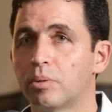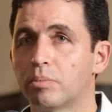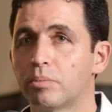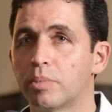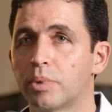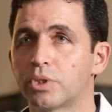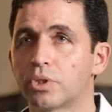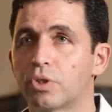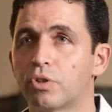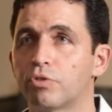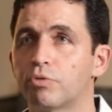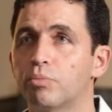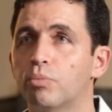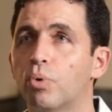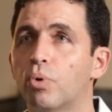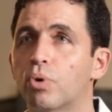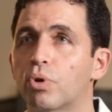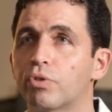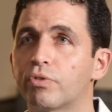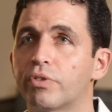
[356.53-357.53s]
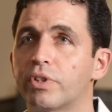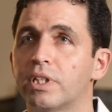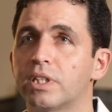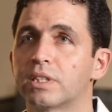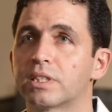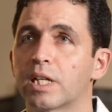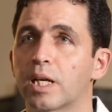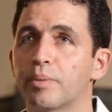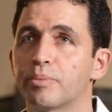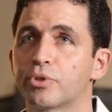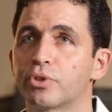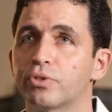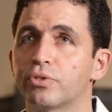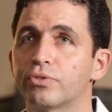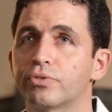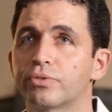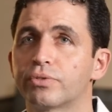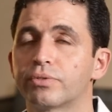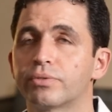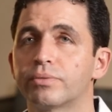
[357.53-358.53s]
but sort of more of these types
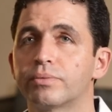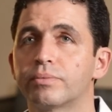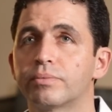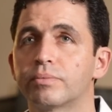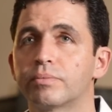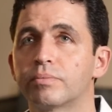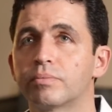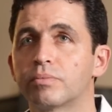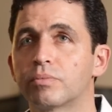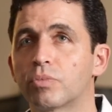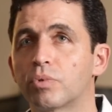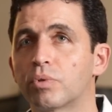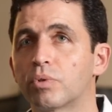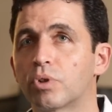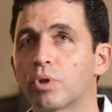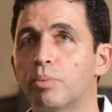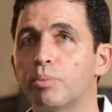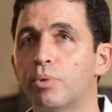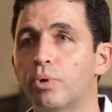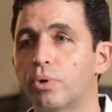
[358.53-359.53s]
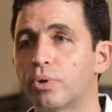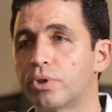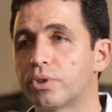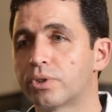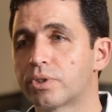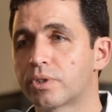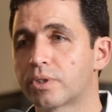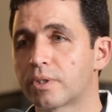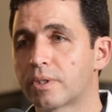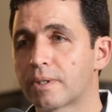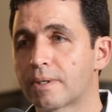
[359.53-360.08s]
of components.